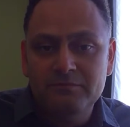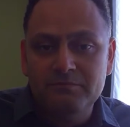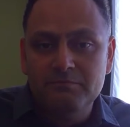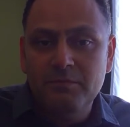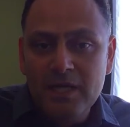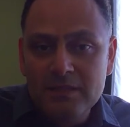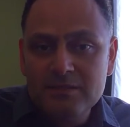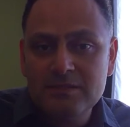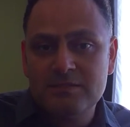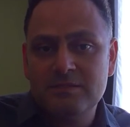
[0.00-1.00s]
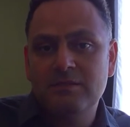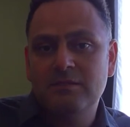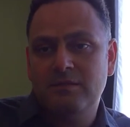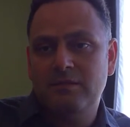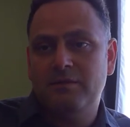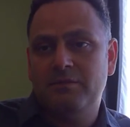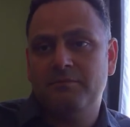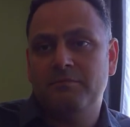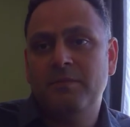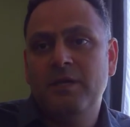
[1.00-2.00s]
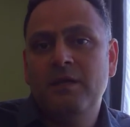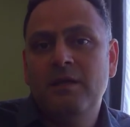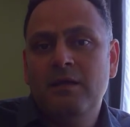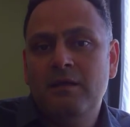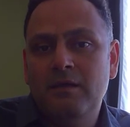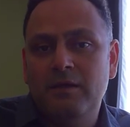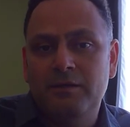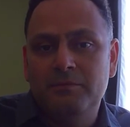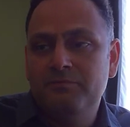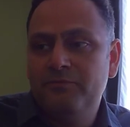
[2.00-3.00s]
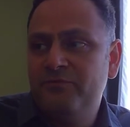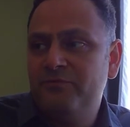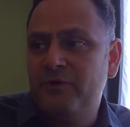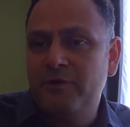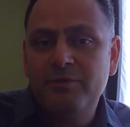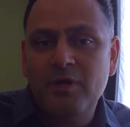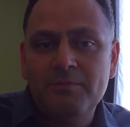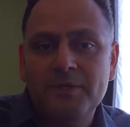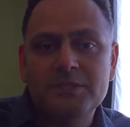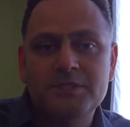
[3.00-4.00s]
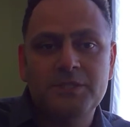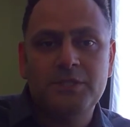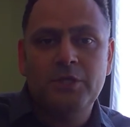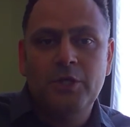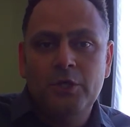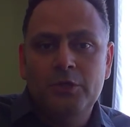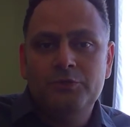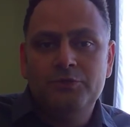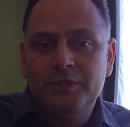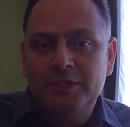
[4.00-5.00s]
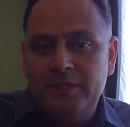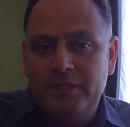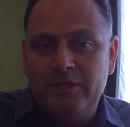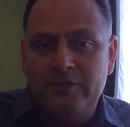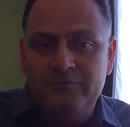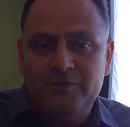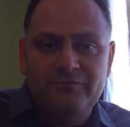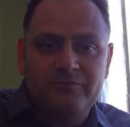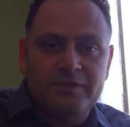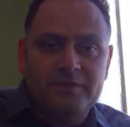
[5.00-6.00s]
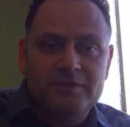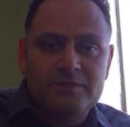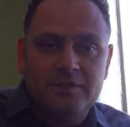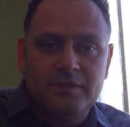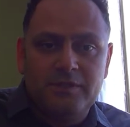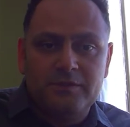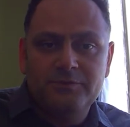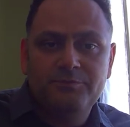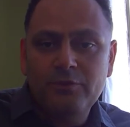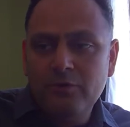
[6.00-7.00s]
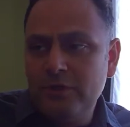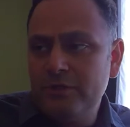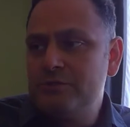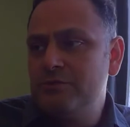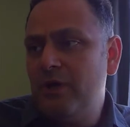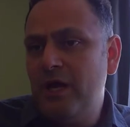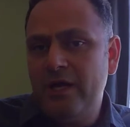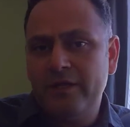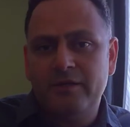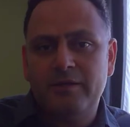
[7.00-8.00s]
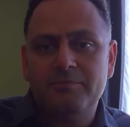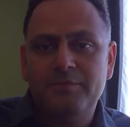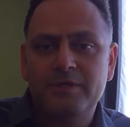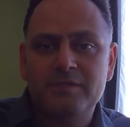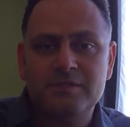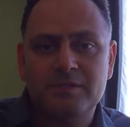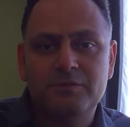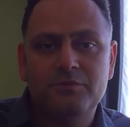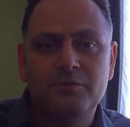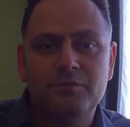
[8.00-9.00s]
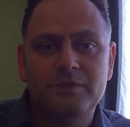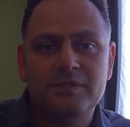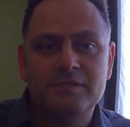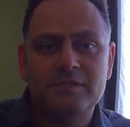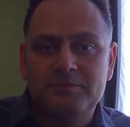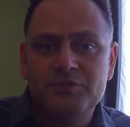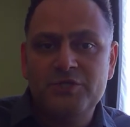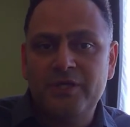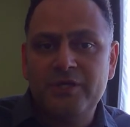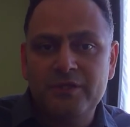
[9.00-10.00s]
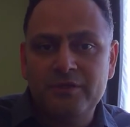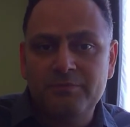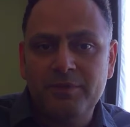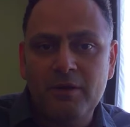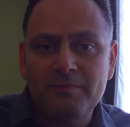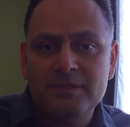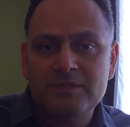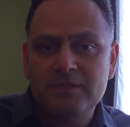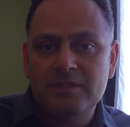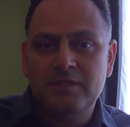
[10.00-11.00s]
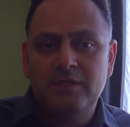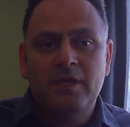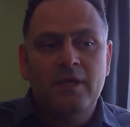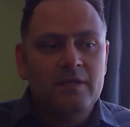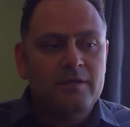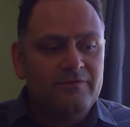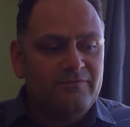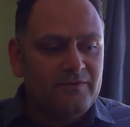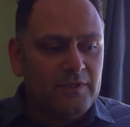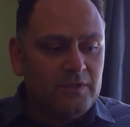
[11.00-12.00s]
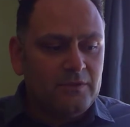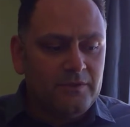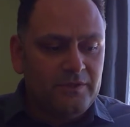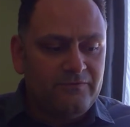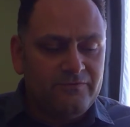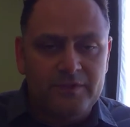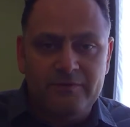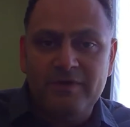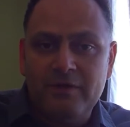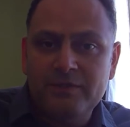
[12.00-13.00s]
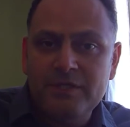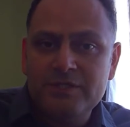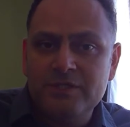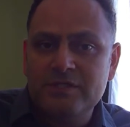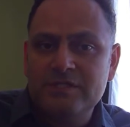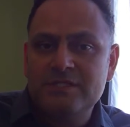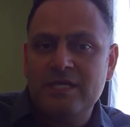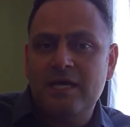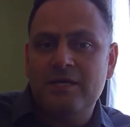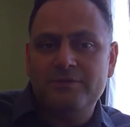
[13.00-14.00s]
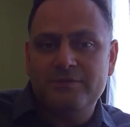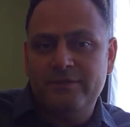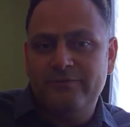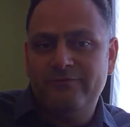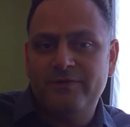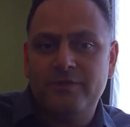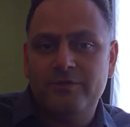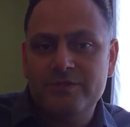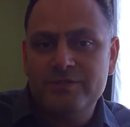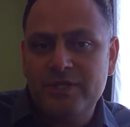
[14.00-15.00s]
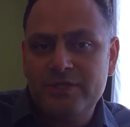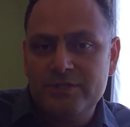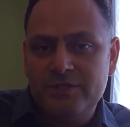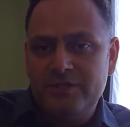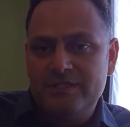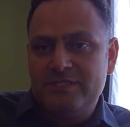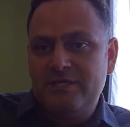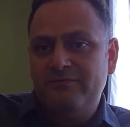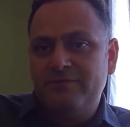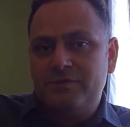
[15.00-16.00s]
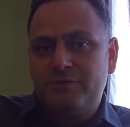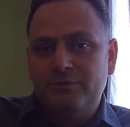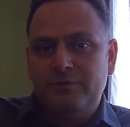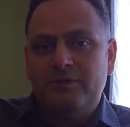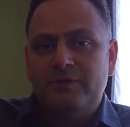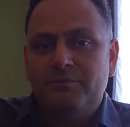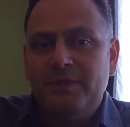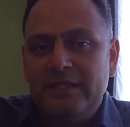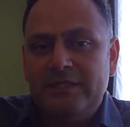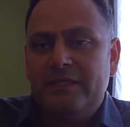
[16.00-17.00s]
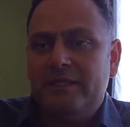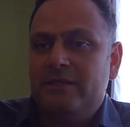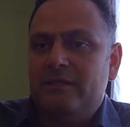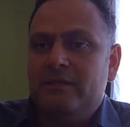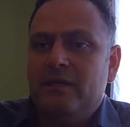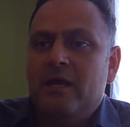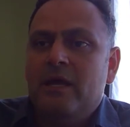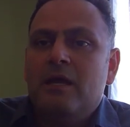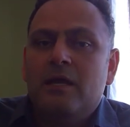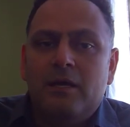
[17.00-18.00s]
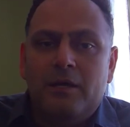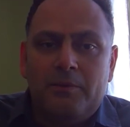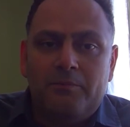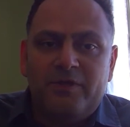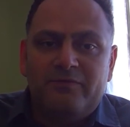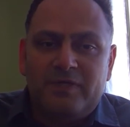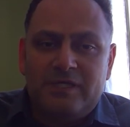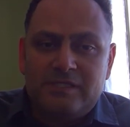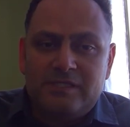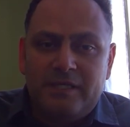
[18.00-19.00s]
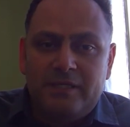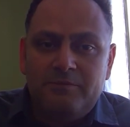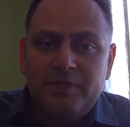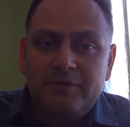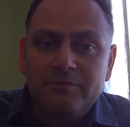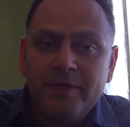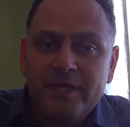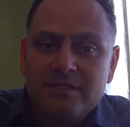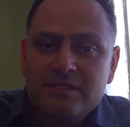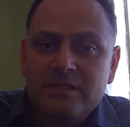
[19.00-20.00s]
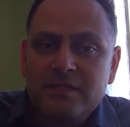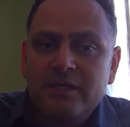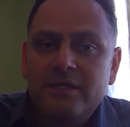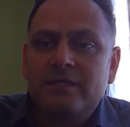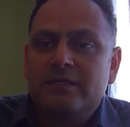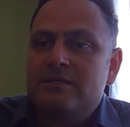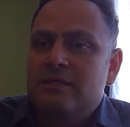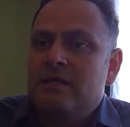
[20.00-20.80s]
months for a property. You read a lot of different reports. You hire a person who is checking the property, if the foundation is sound, if the construction itself is good, the building, if there is any big repairs needed.